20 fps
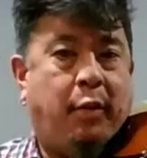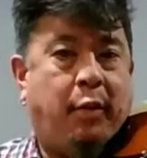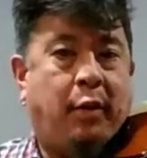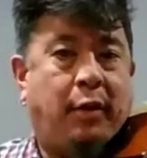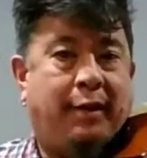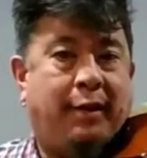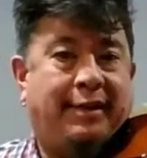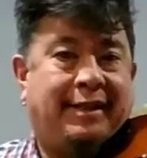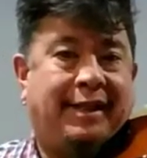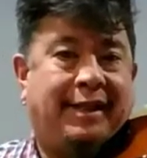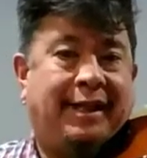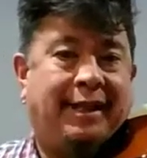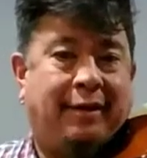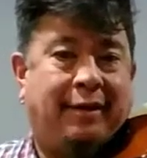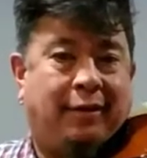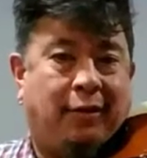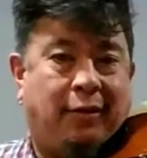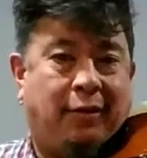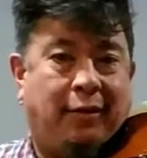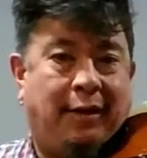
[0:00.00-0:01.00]
pause
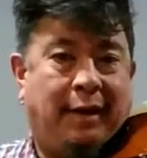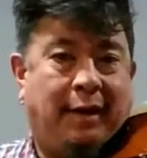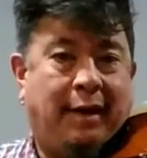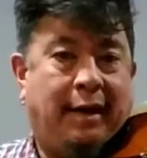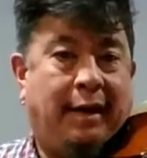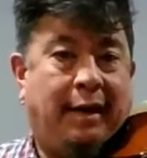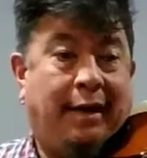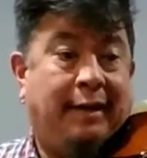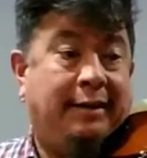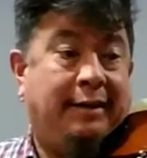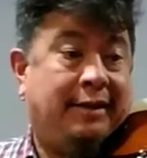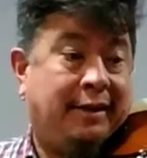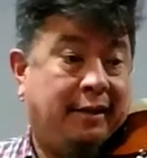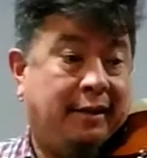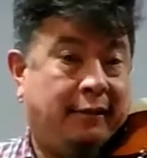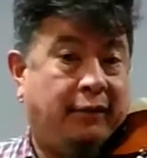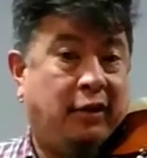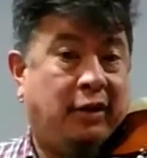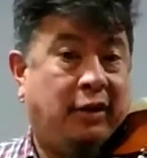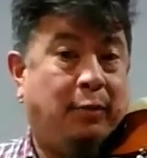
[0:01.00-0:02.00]
here and see
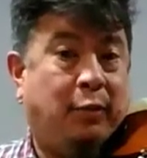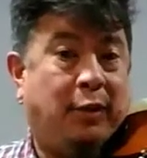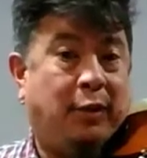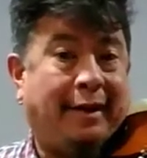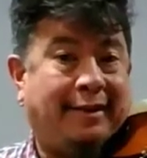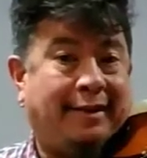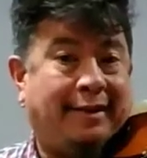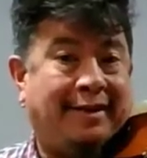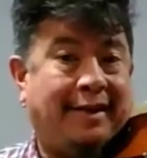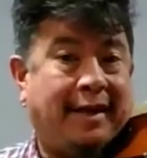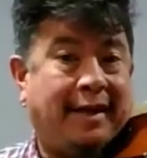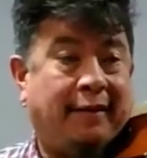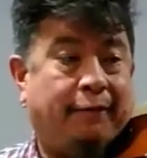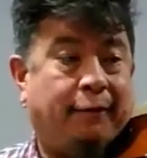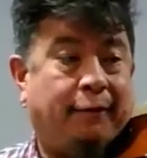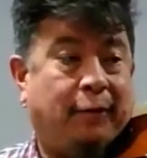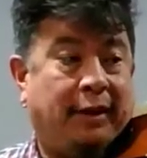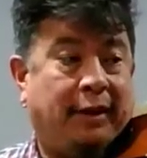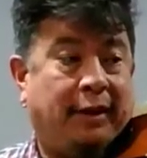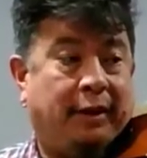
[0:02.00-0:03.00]
if you can practice that
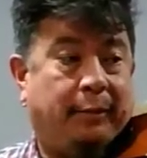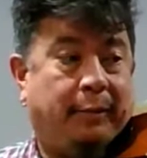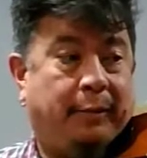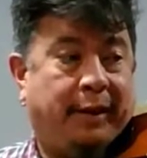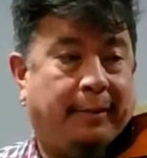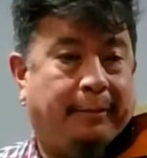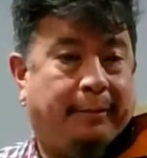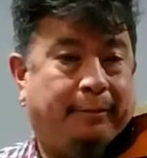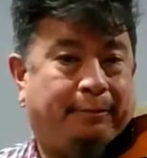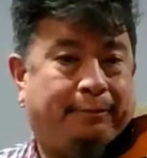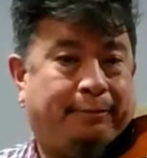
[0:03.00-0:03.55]
for a little bit.